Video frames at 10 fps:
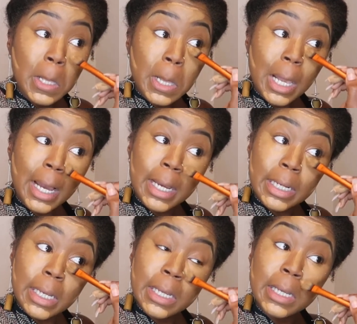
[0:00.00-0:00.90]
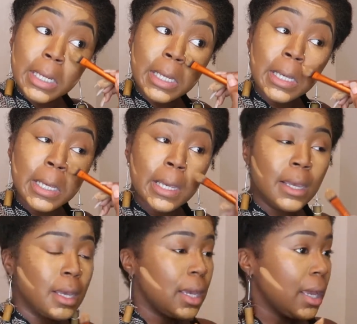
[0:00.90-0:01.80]
lighting,
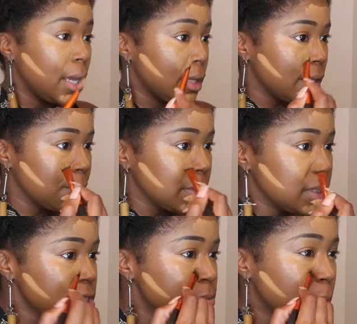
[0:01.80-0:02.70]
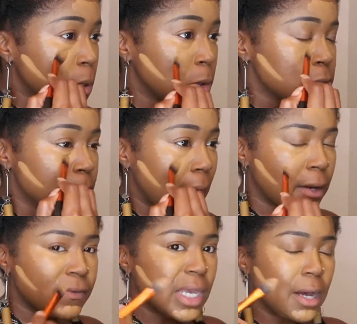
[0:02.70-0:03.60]
and they released balloons, but I
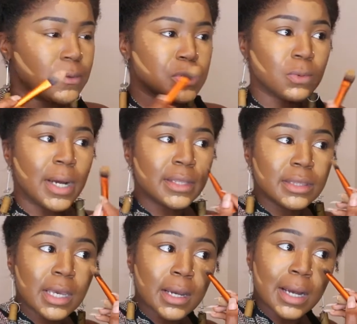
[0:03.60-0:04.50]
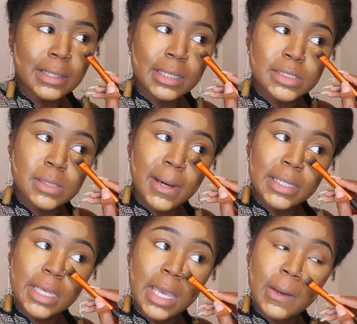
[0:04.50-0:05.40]
don't think I was right there. I think
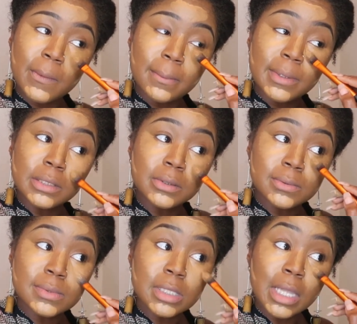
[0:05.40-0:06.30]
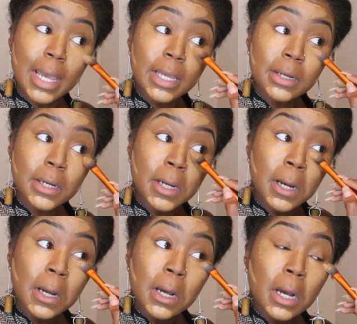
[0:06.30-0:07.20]
somebody came with balloons later.